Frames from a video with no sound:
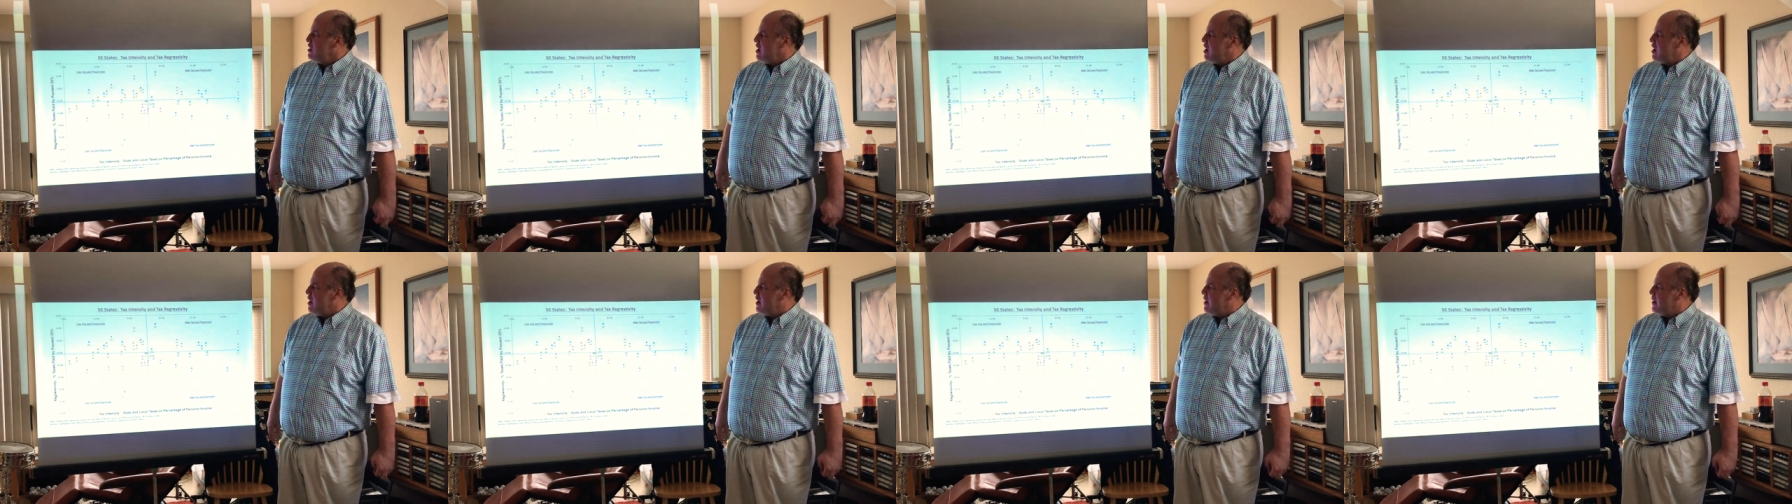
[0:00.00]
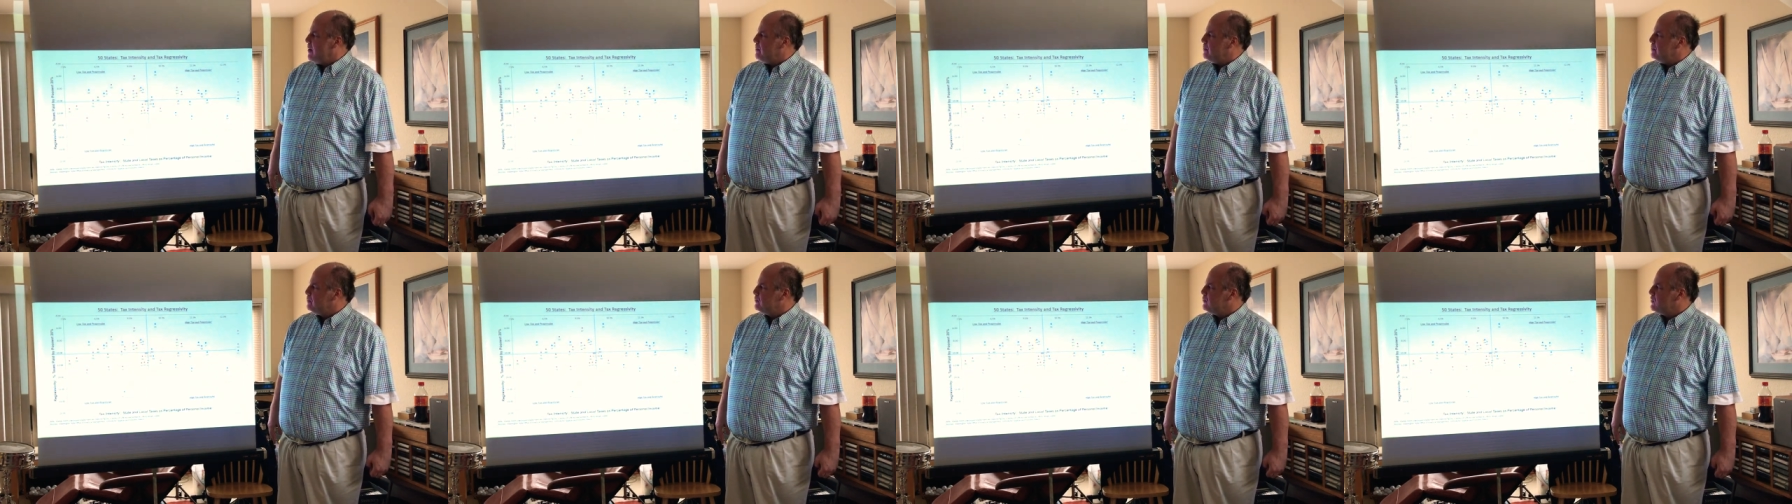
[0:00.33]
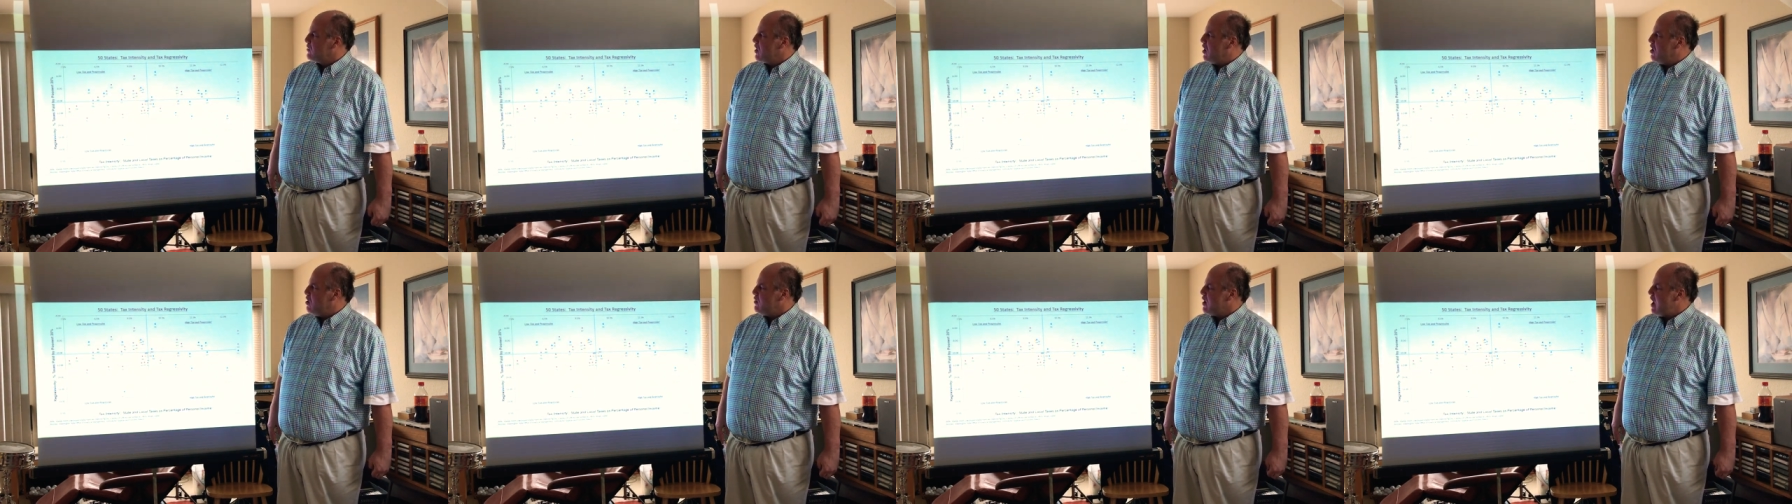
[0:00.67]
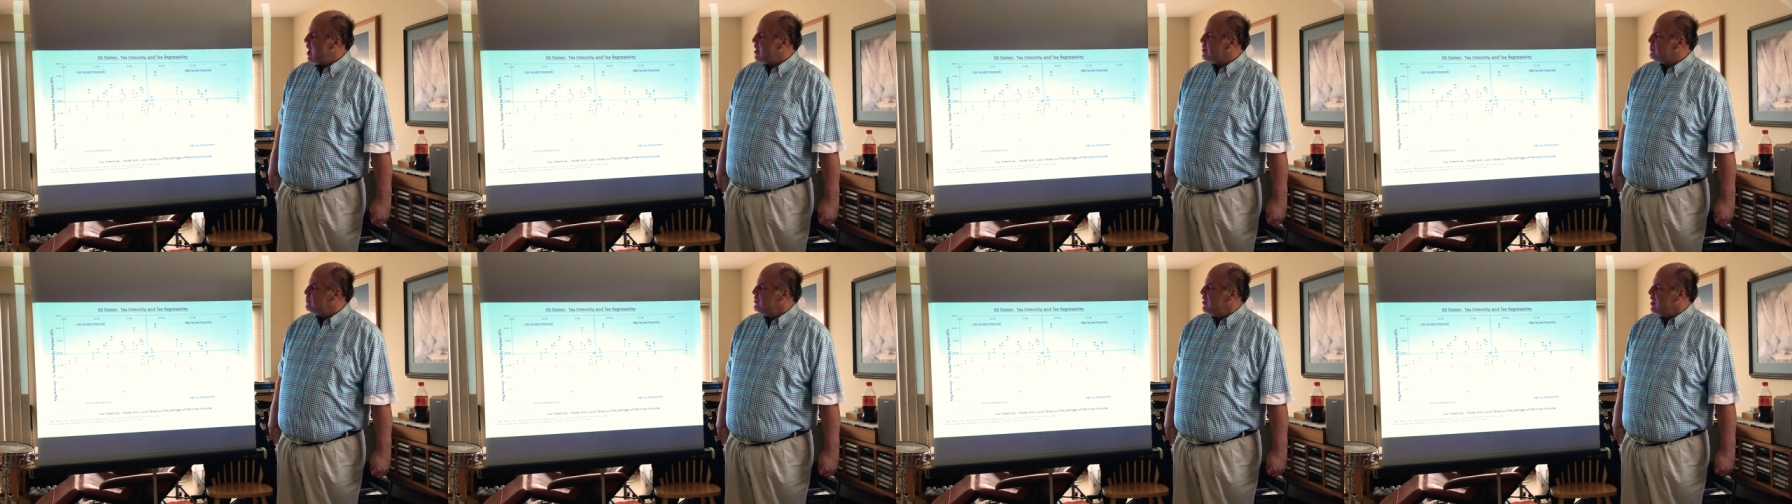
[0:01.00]

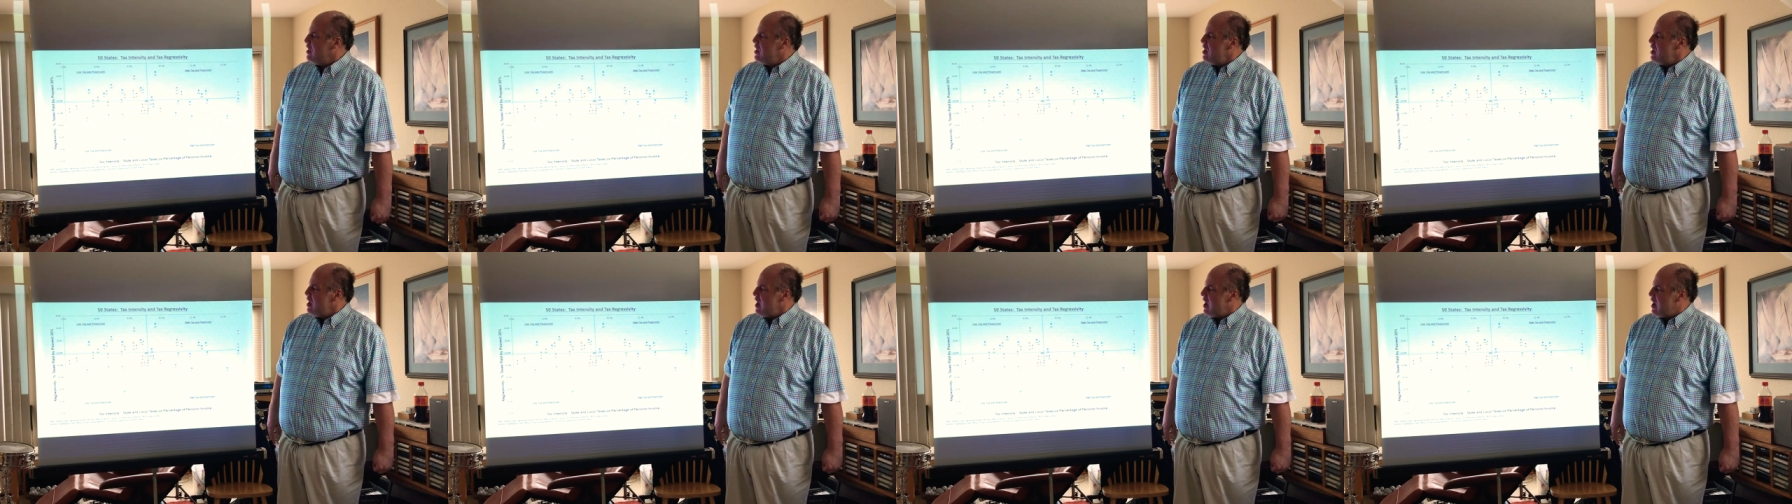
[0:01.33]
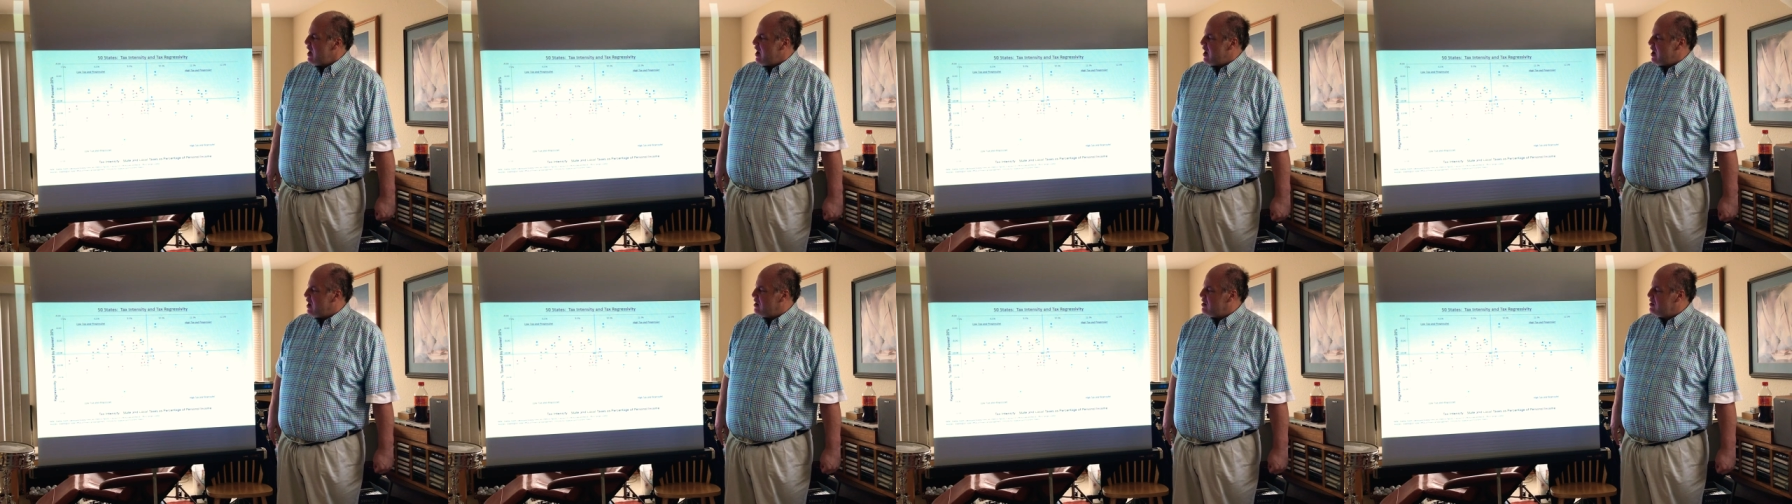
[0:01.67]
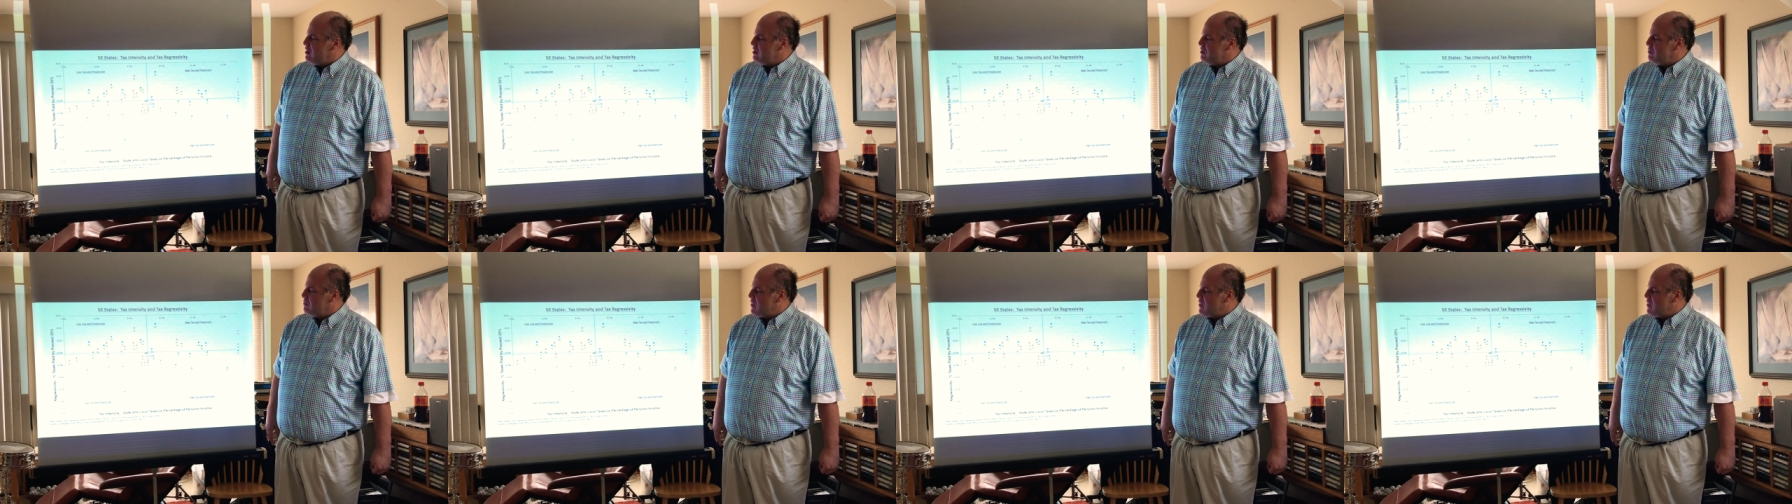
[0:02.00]
Okay, and